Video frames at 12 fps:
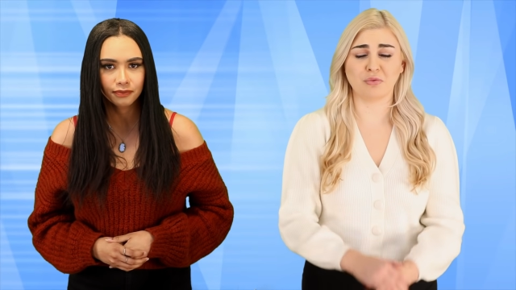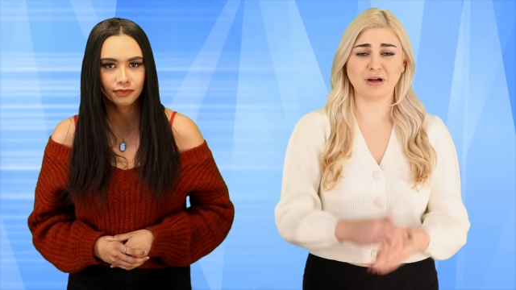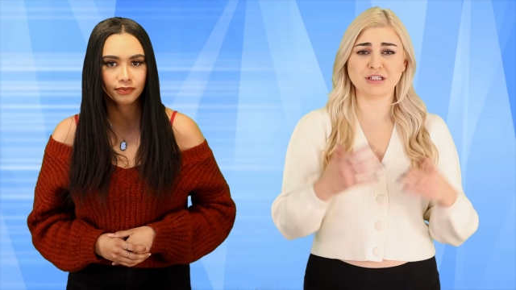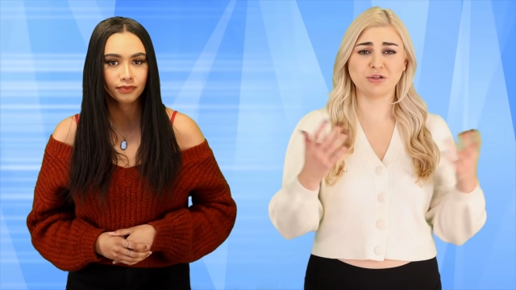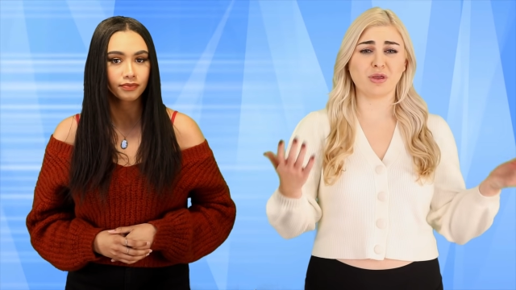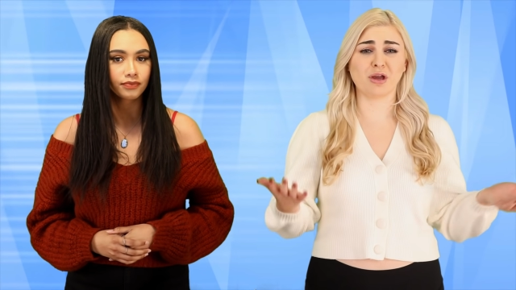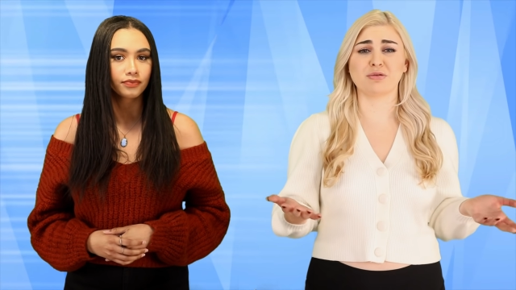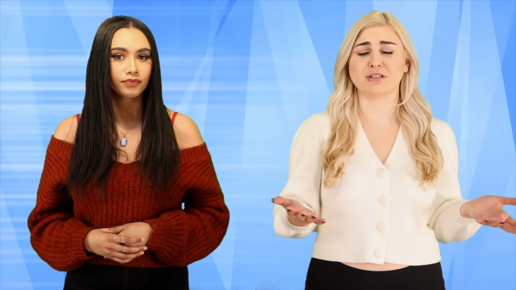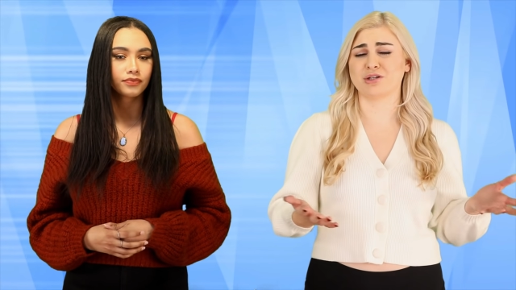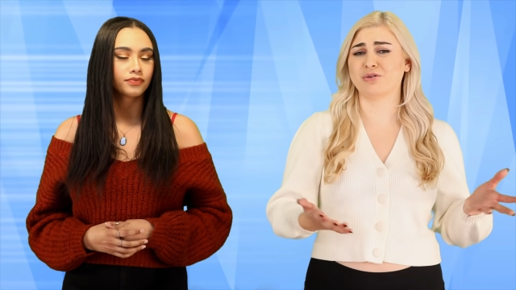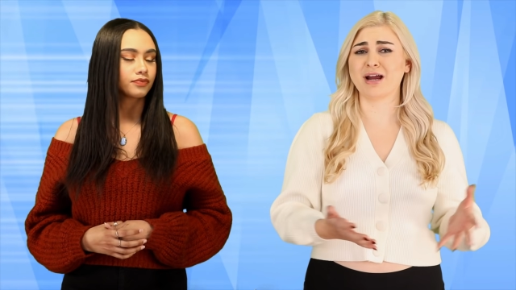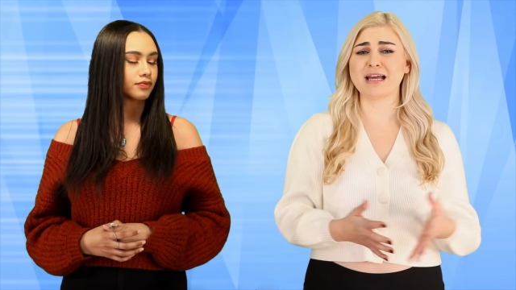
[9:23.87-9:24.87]
Speaker 1: What do you think was
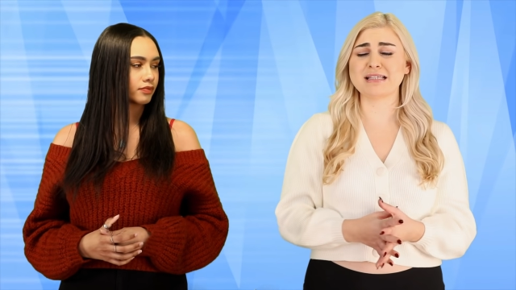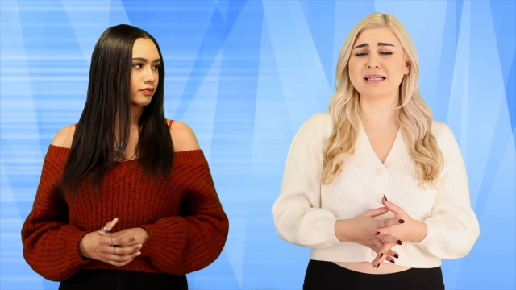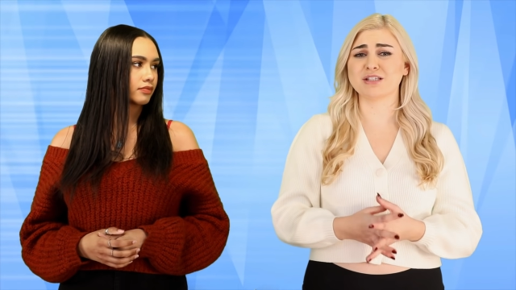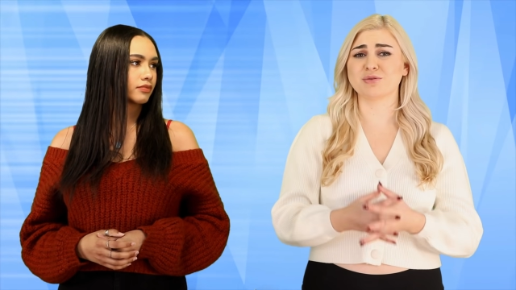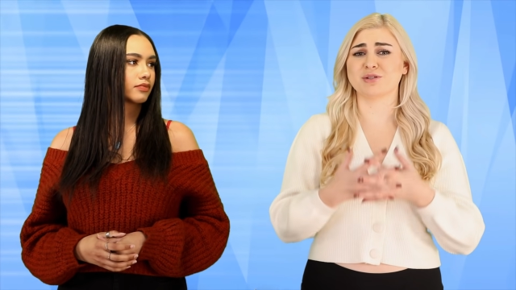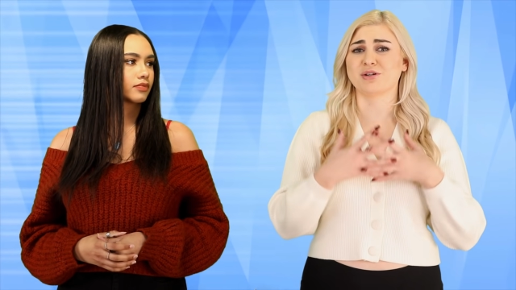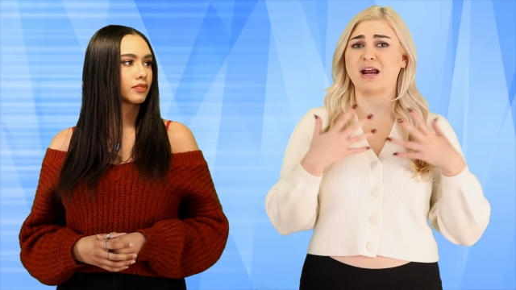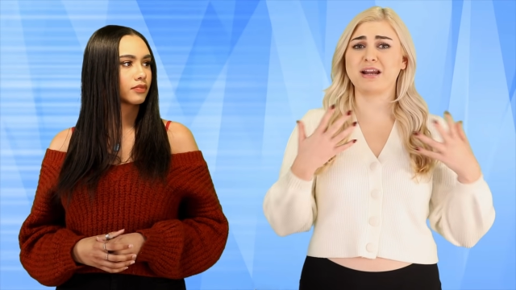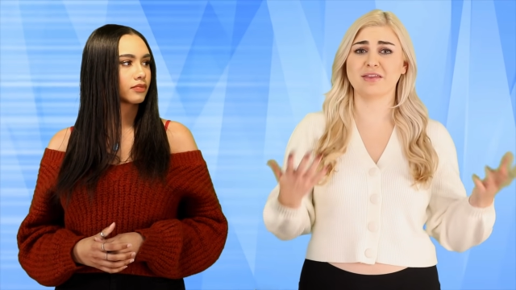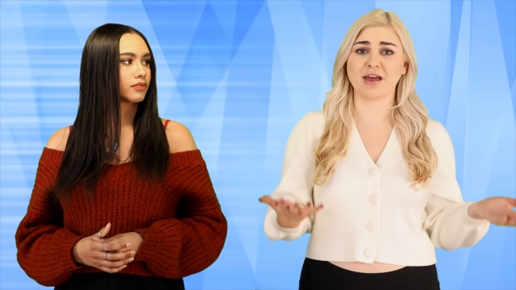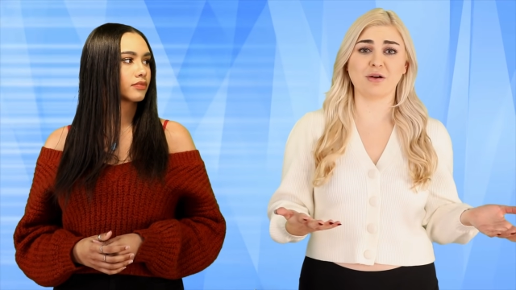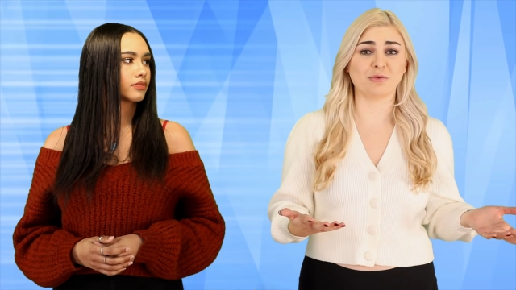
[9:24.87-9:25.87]
the craziest? Was there
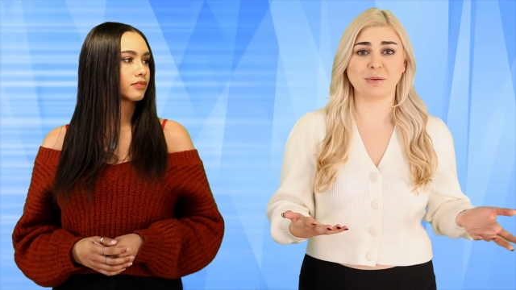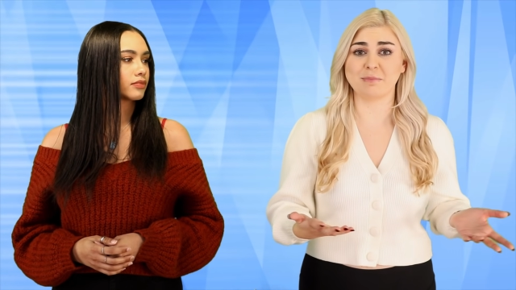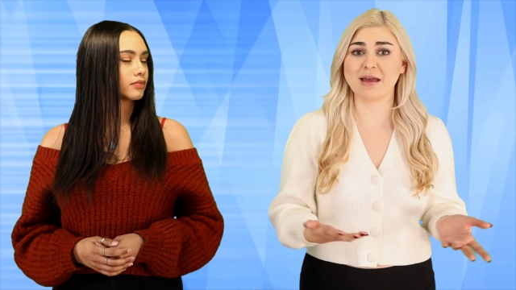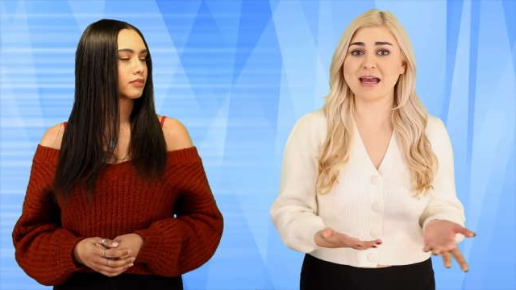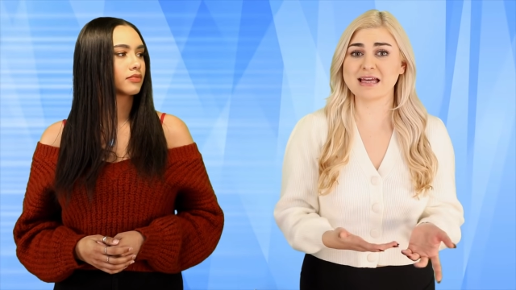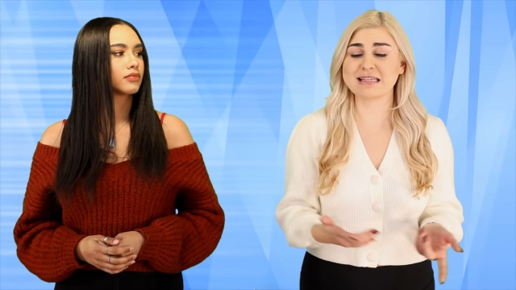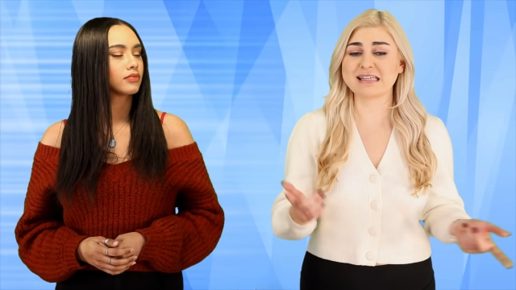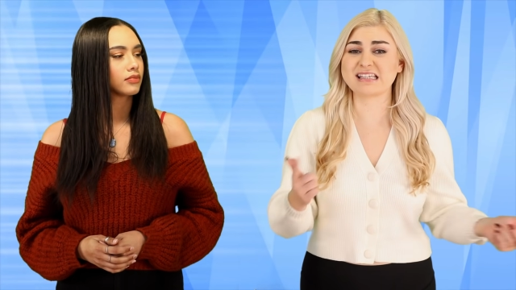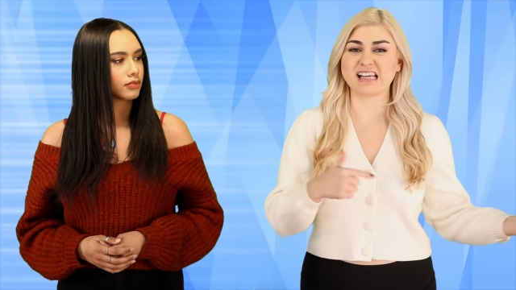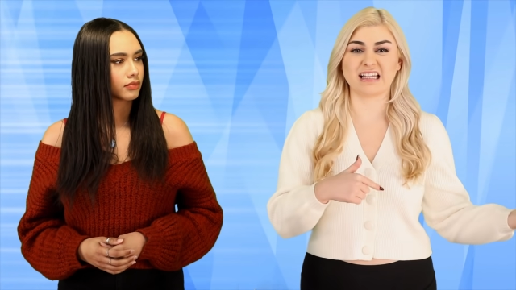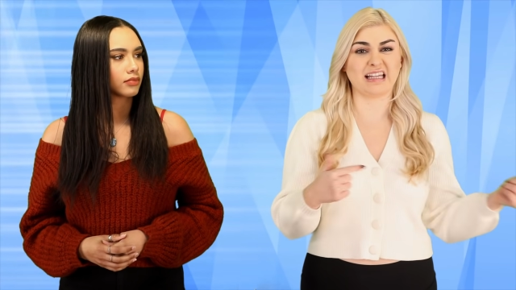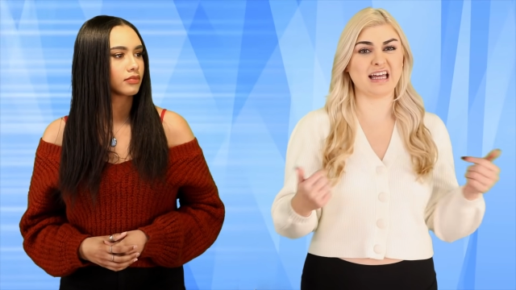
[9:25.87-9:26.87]
any that we
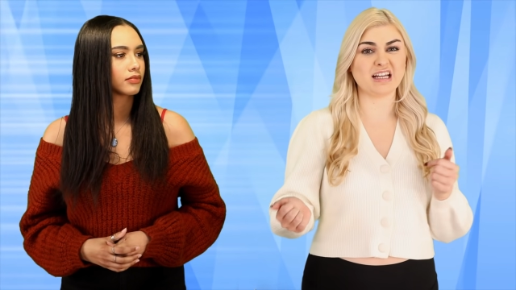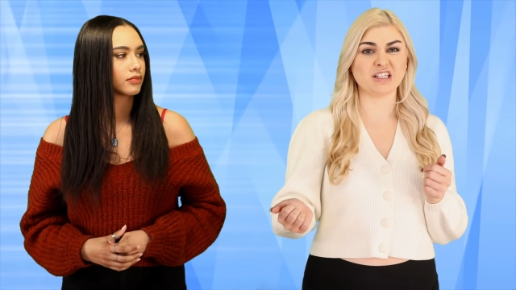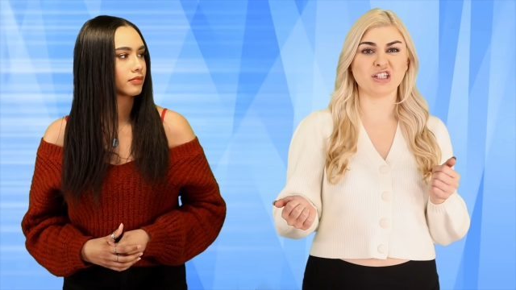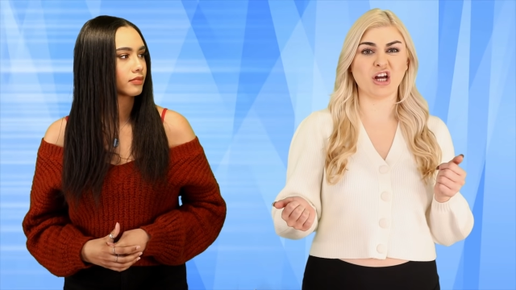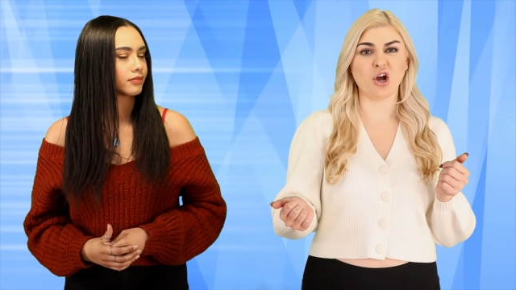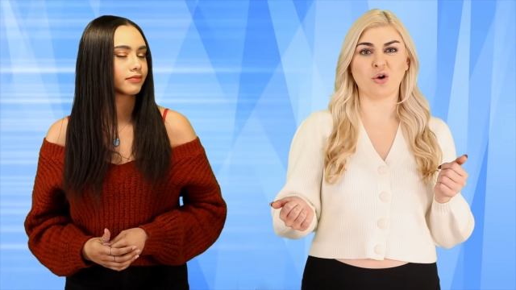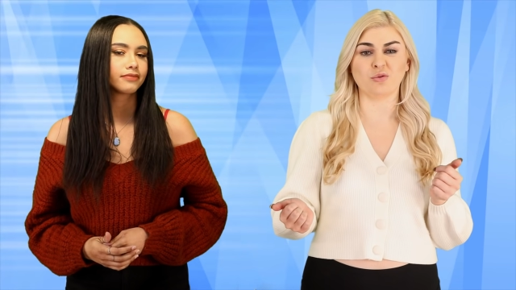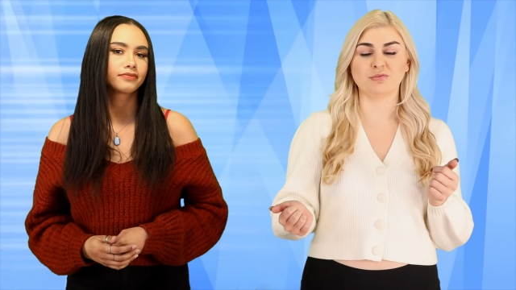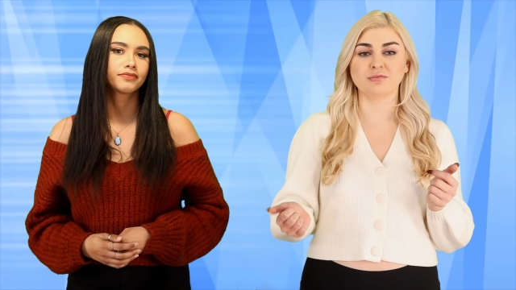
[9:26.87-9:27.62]
missed? Let us know.